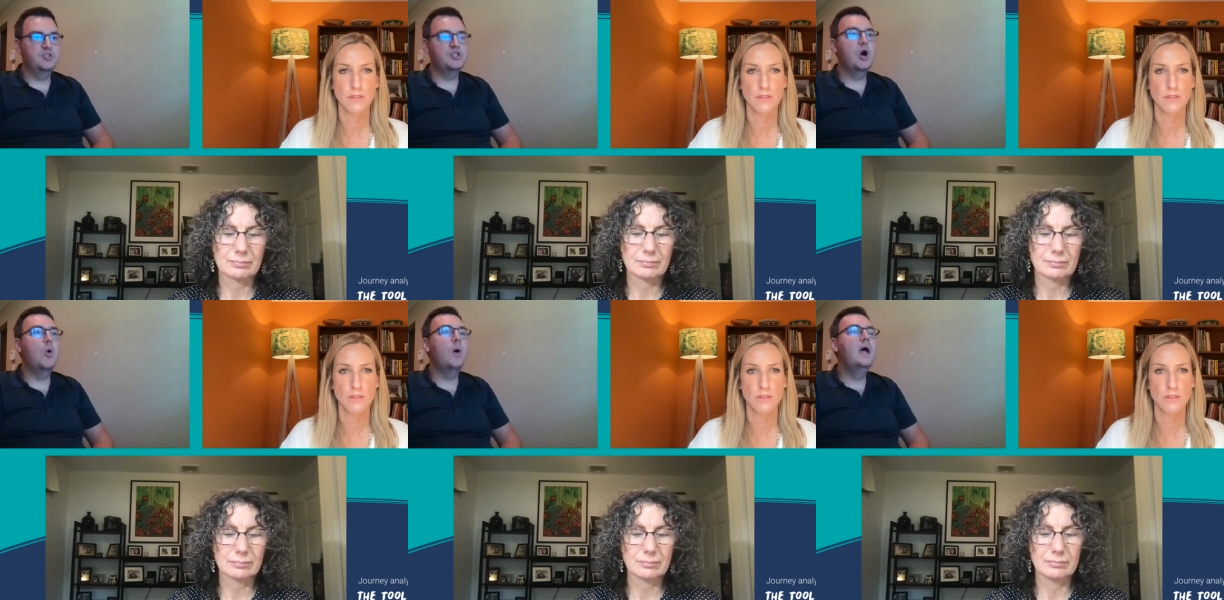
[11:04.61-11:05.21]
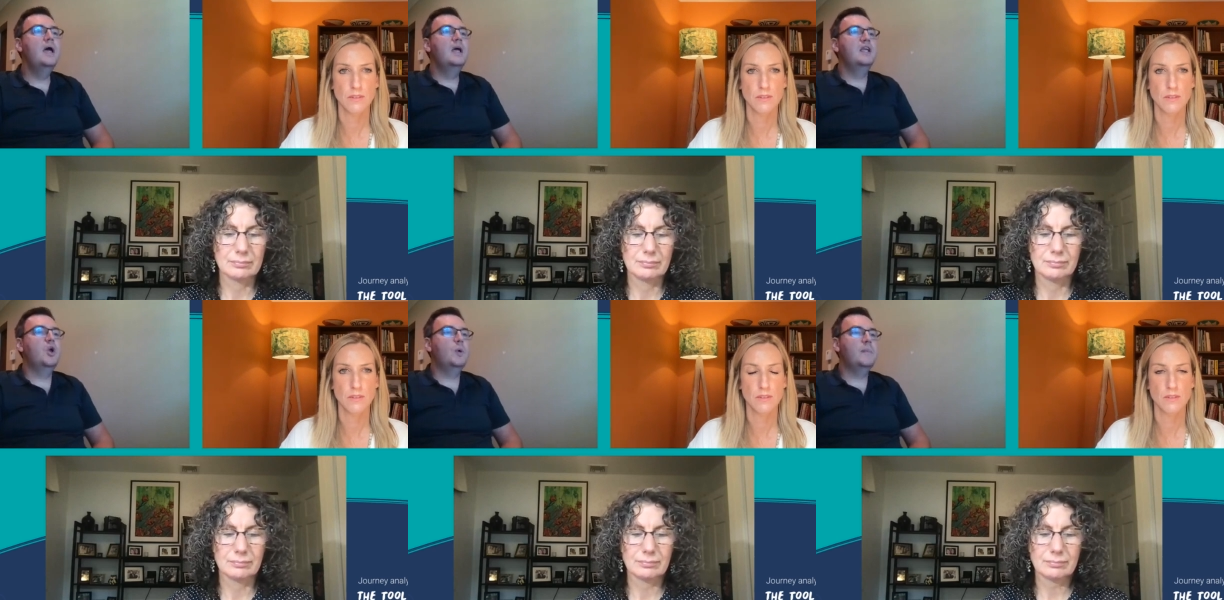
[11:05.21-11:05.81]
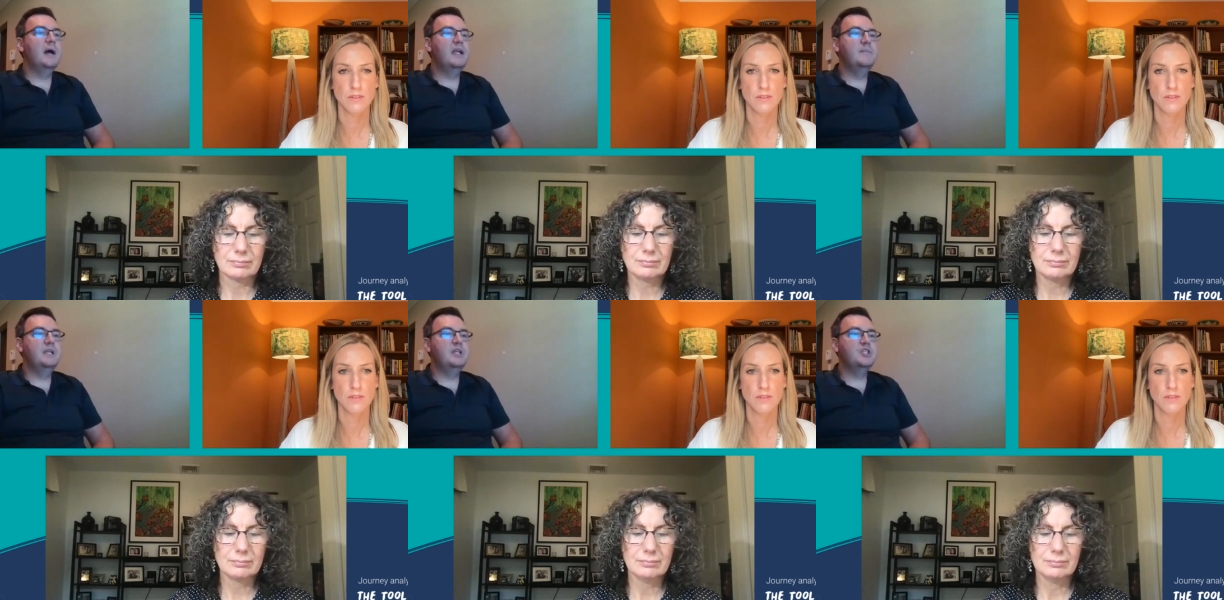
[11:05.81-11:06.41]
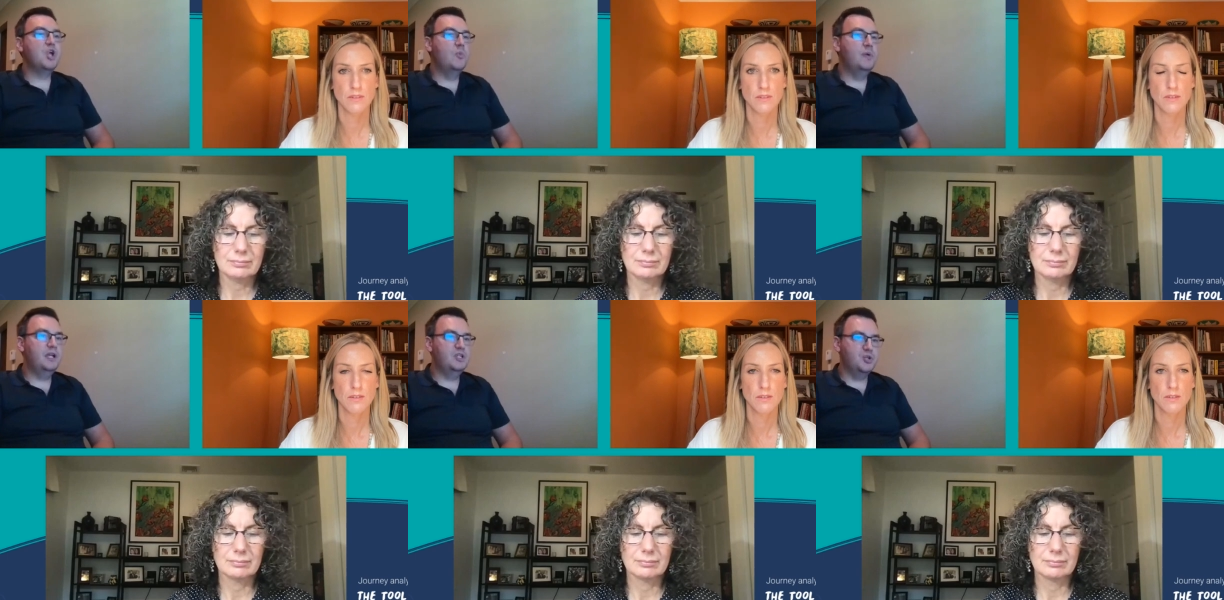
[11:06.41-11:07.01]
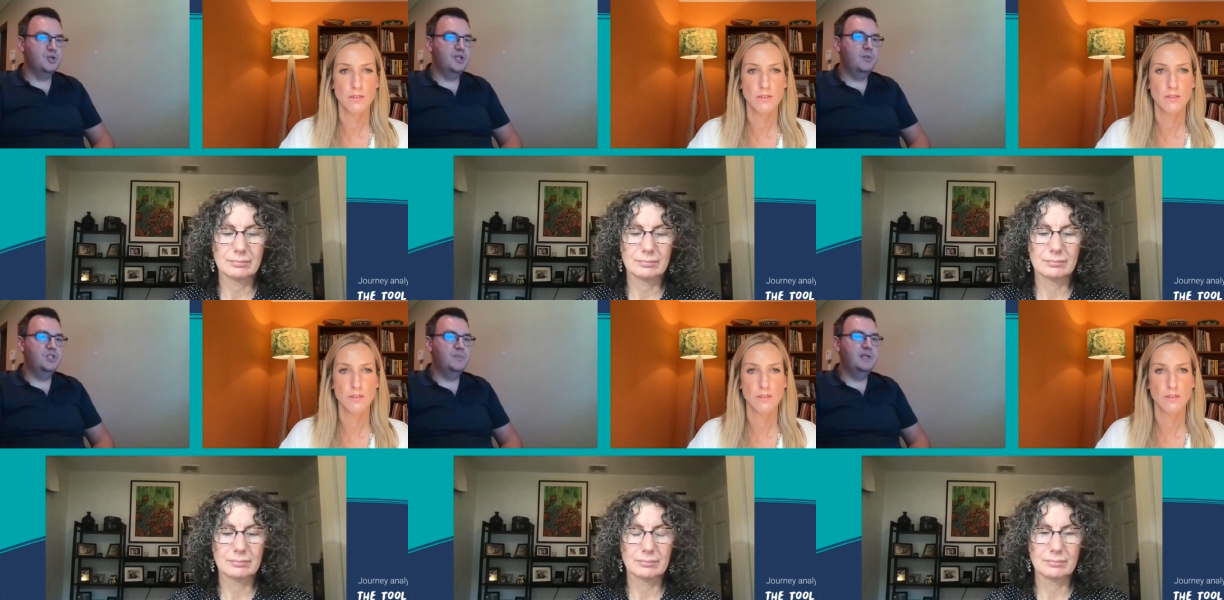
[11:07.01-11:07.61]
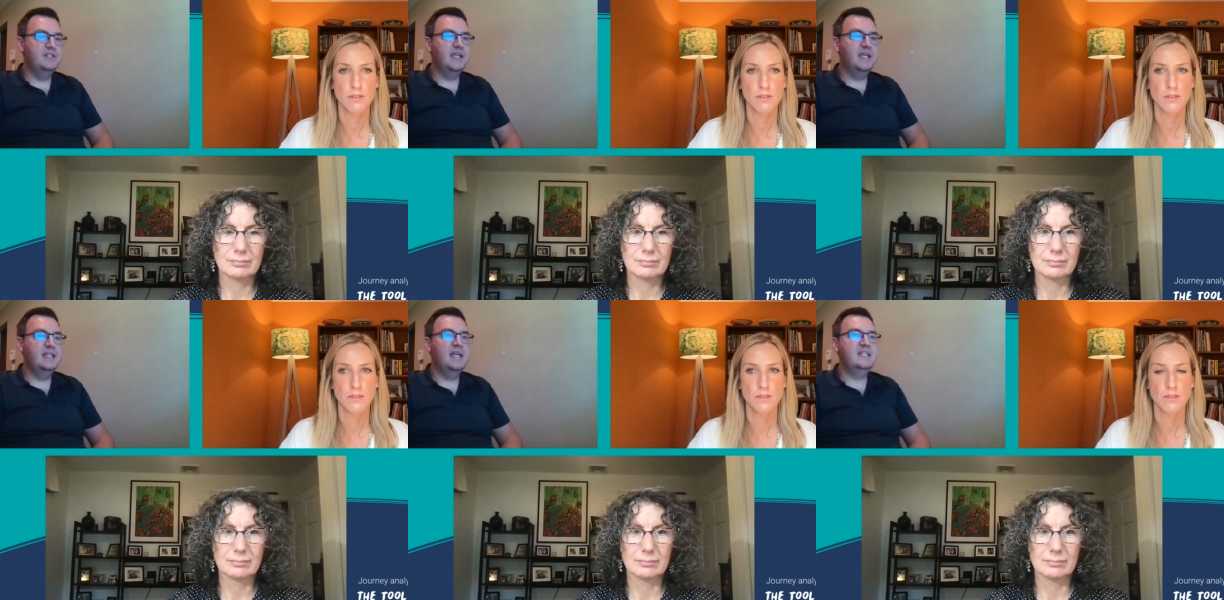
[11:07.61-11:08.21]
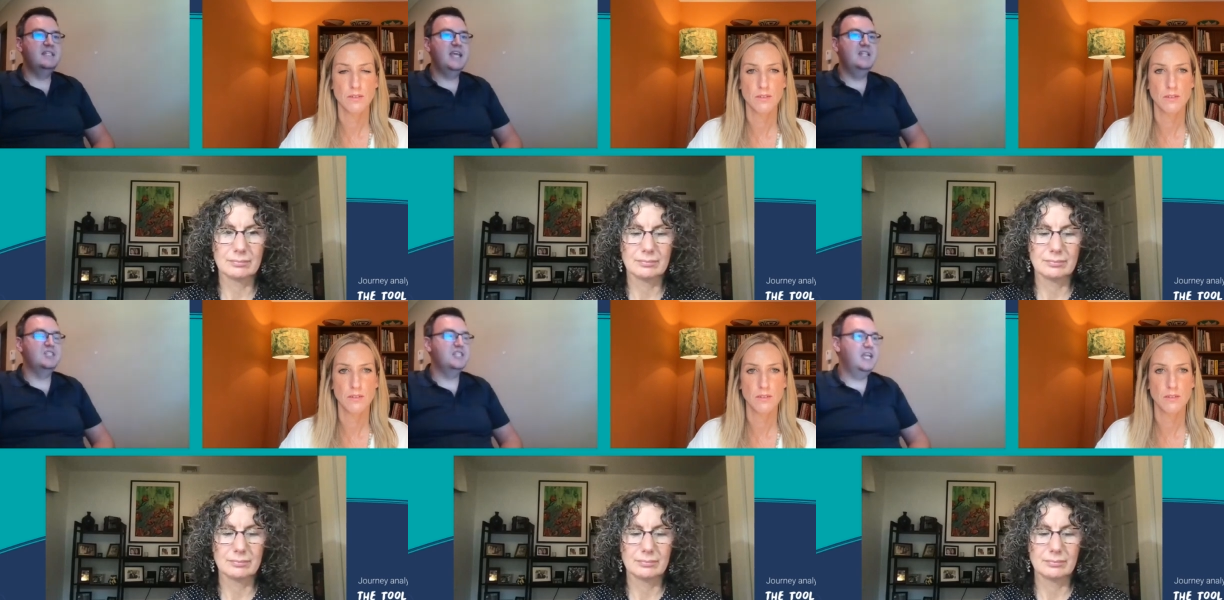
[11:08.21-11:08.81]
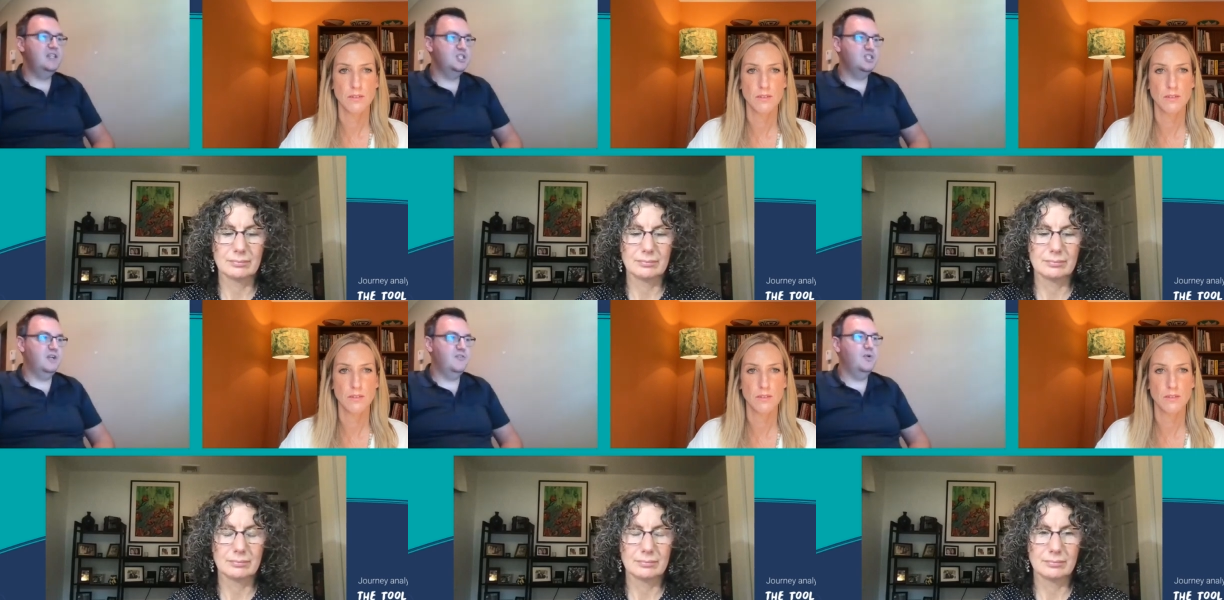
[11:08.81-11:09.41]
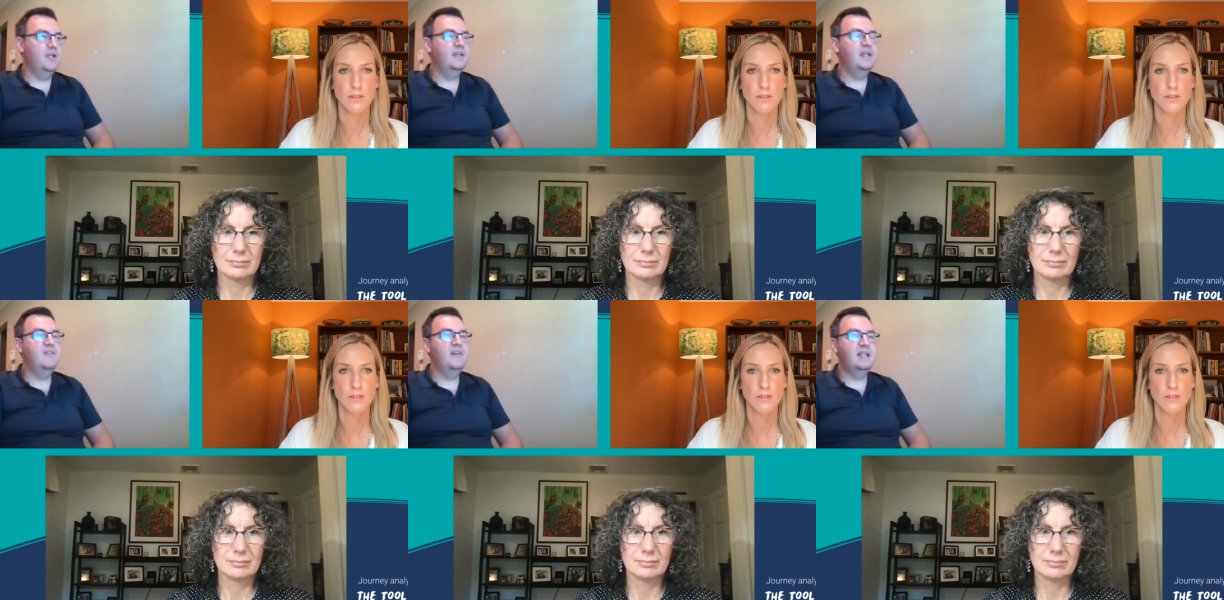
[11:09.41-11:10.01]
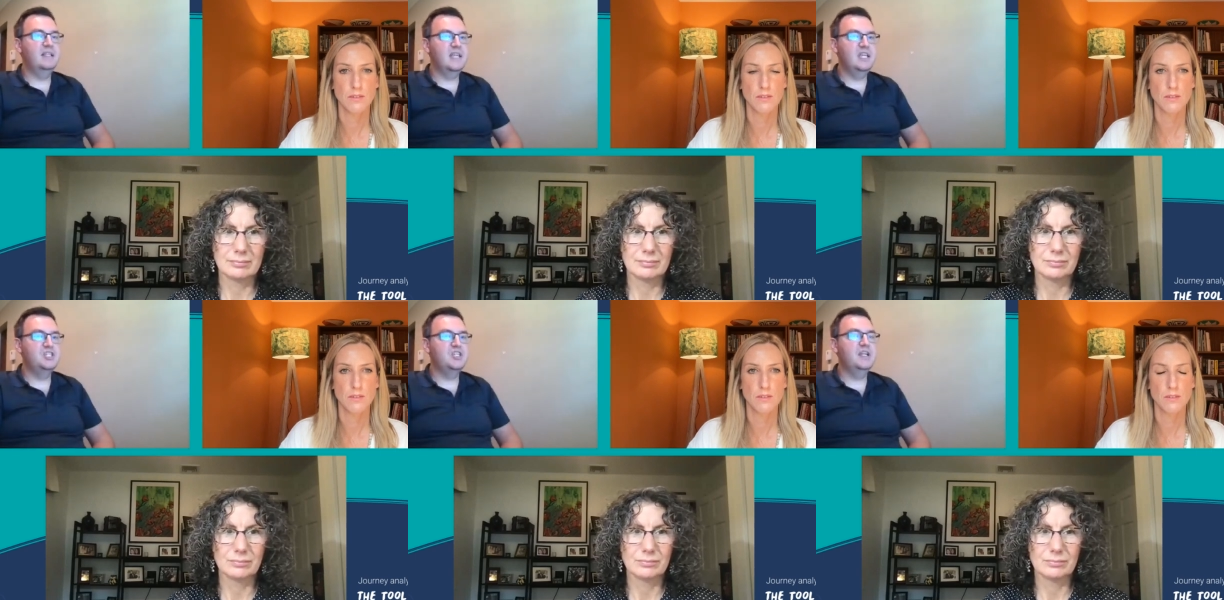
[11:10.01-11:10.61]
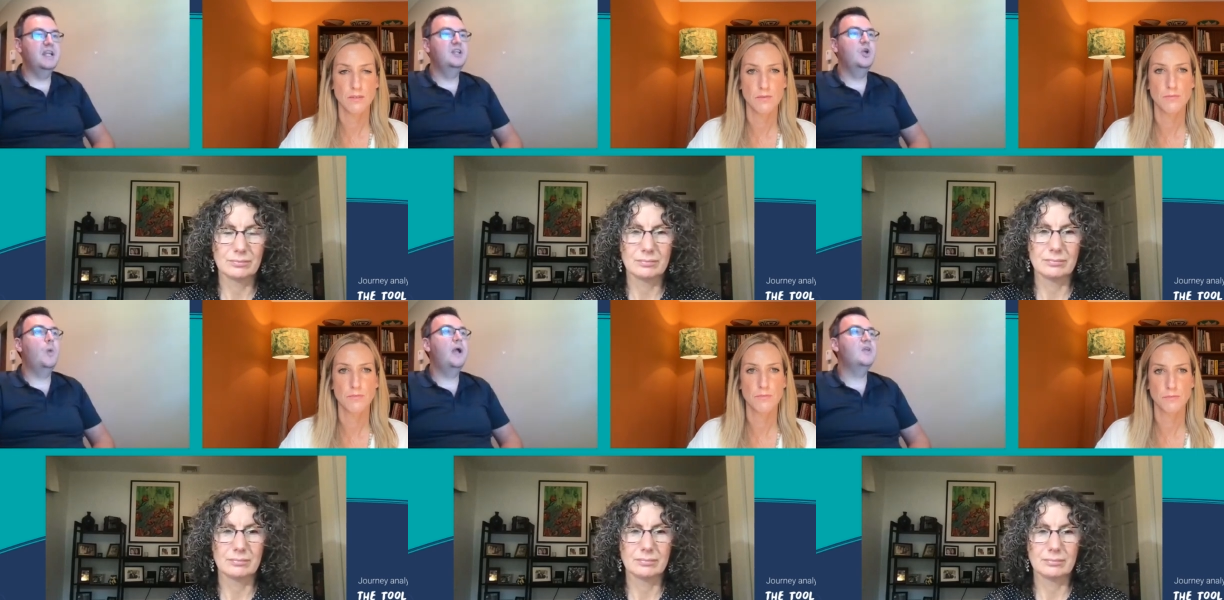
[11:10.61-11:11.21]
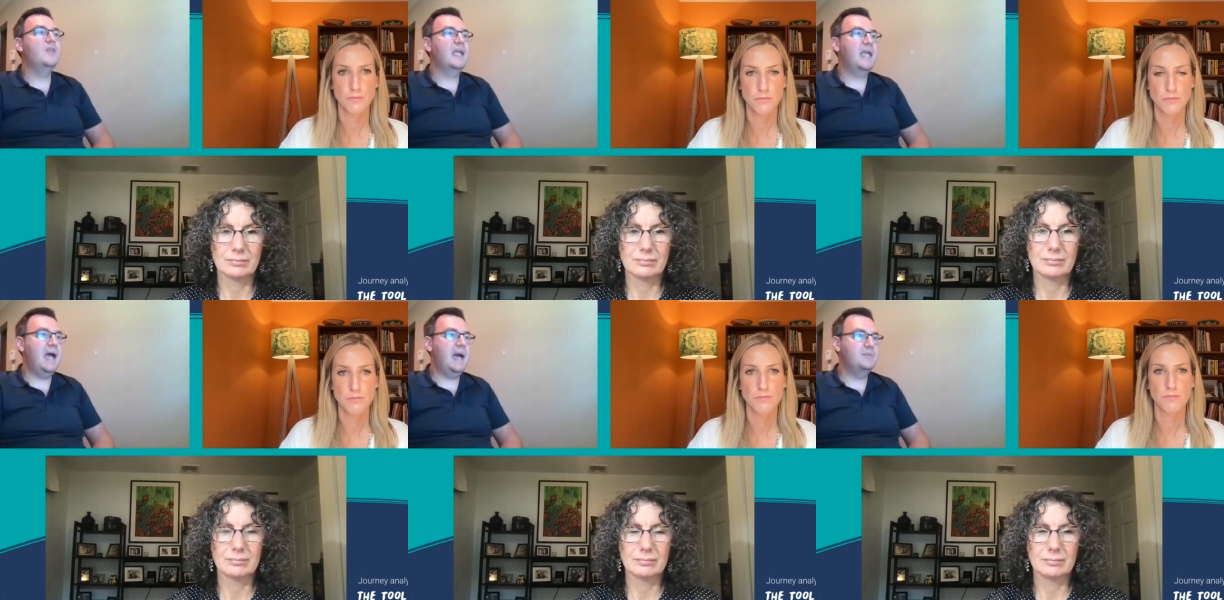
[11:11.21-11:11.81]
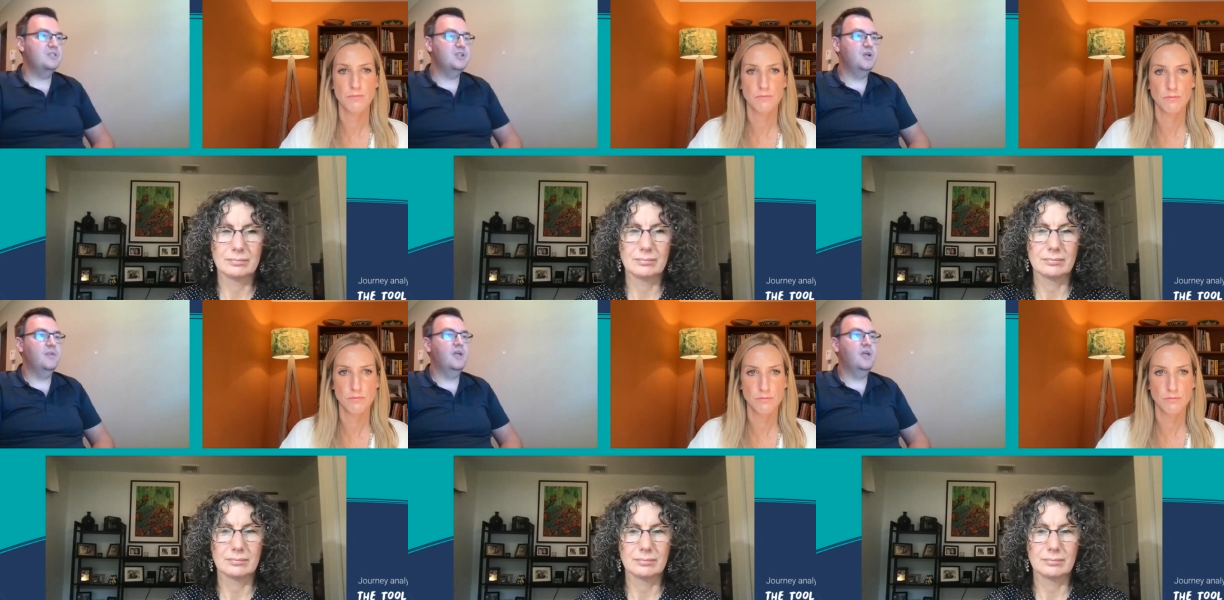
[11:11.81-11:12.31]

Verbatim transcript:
Speaker 1: So, you know, we might be scoping a journey, which means, again, that intense data discovery and, and validation and, you know, where are the gaps, you know,